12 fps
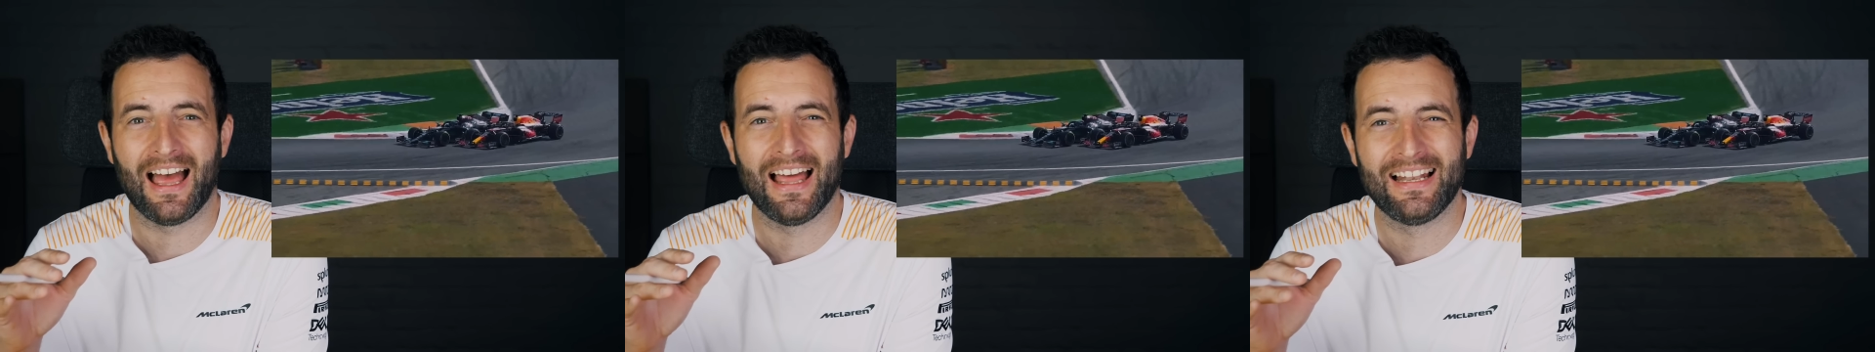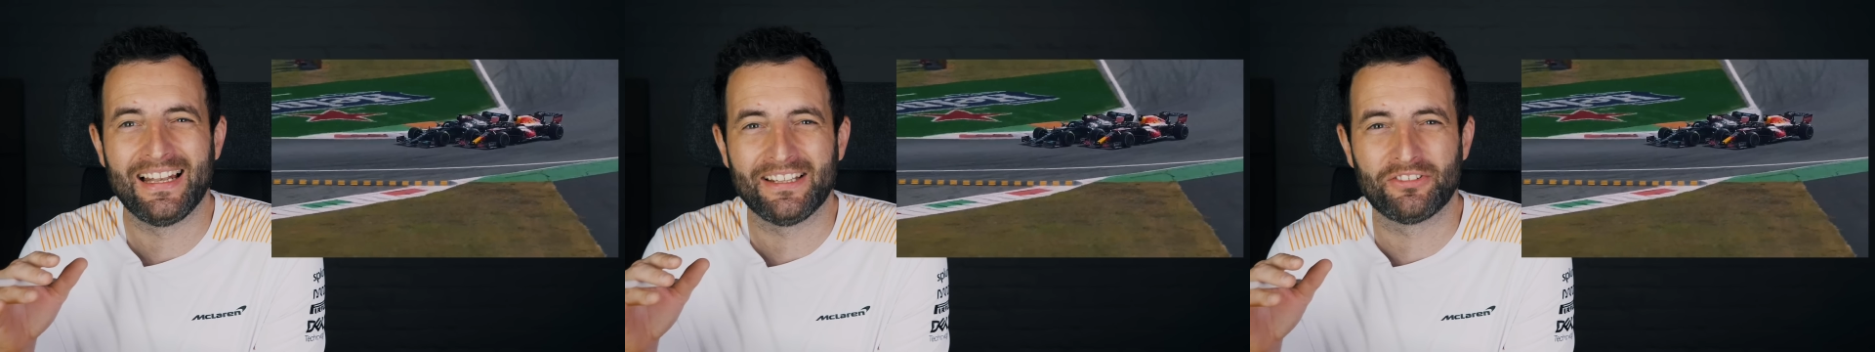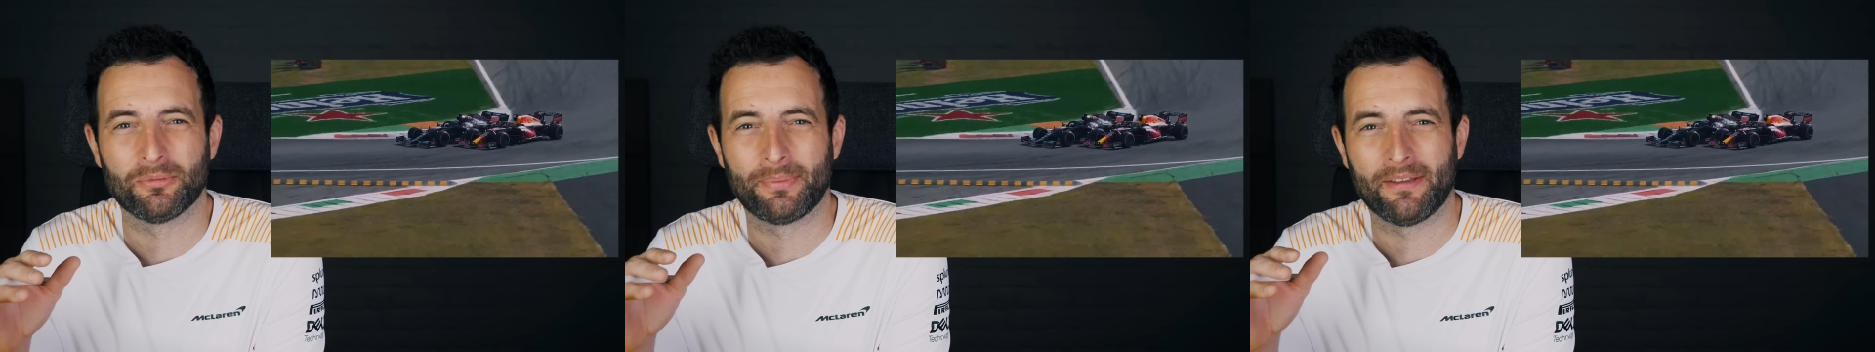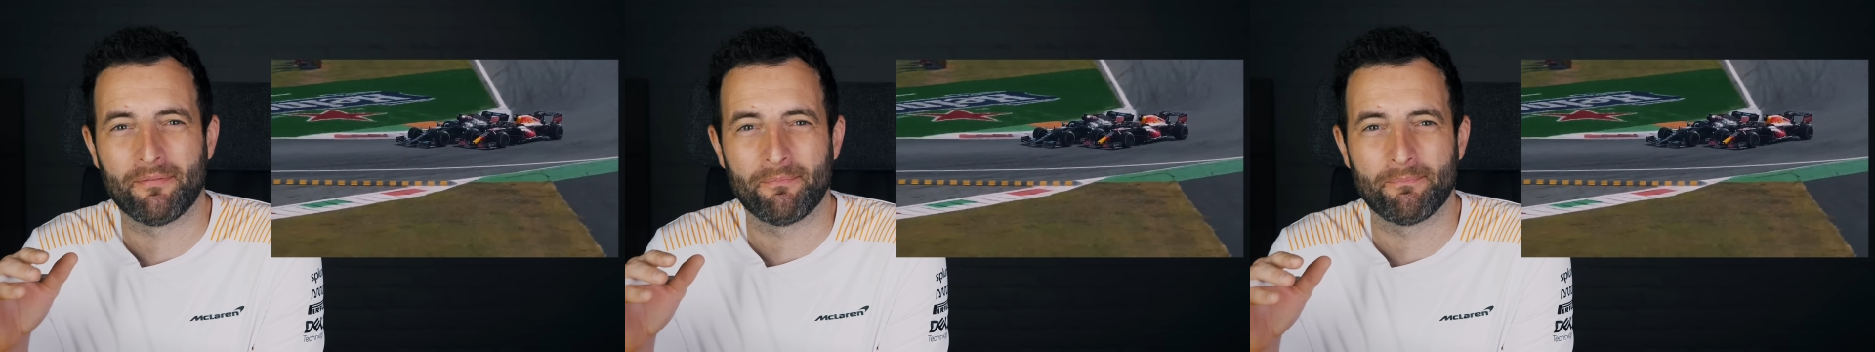a little
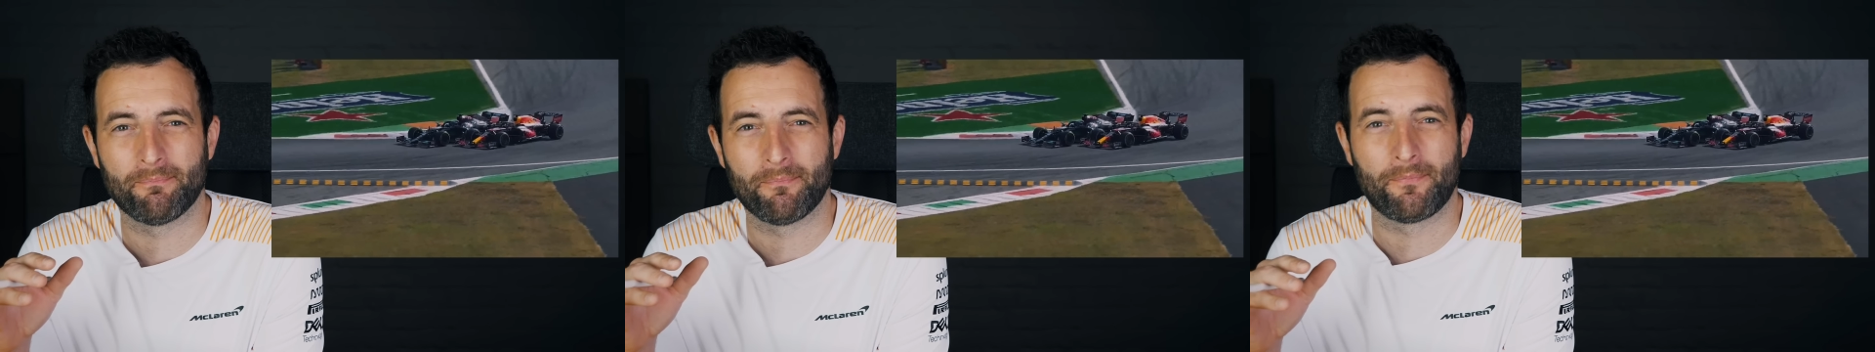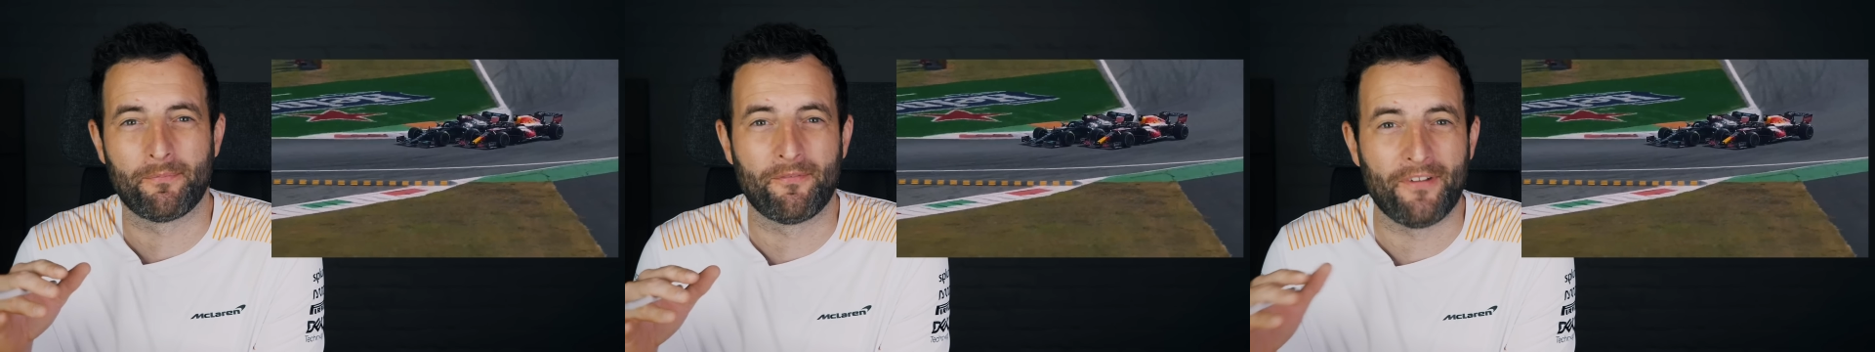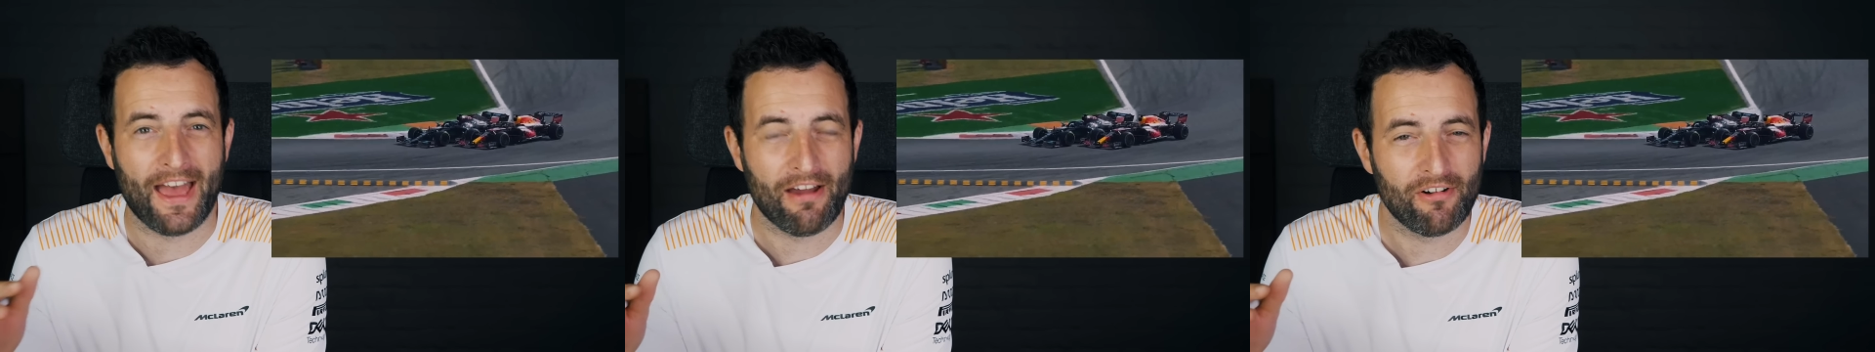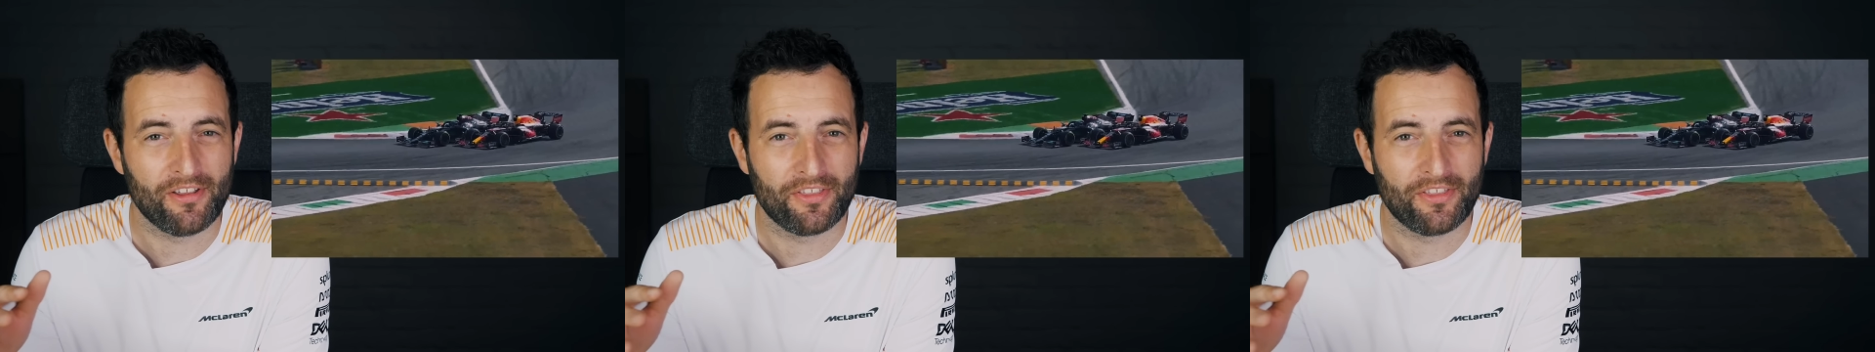bit fairer